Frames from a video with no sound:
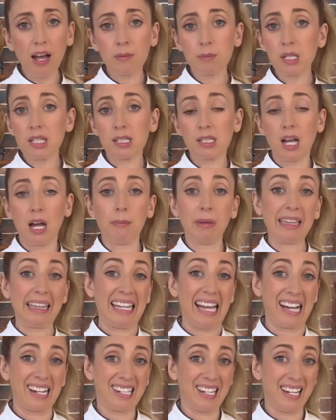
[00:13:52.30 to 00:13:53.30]
some
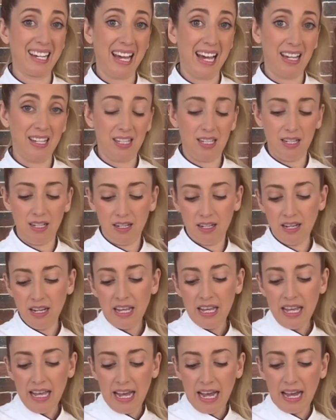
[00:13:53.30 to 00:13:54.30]
lactic acid,
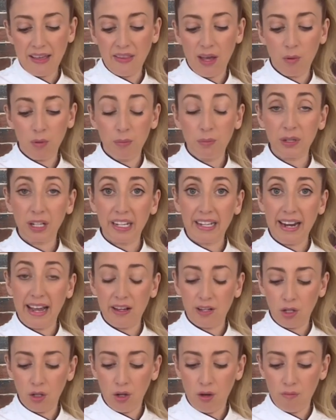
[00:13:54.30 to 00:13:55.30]
and that will bring it
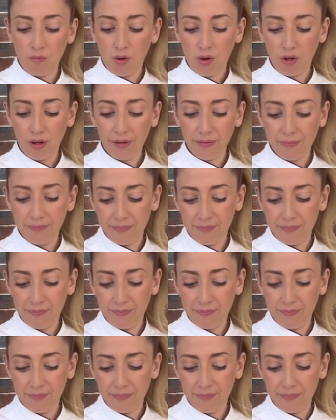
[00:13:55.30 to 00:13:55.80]
out a lot more.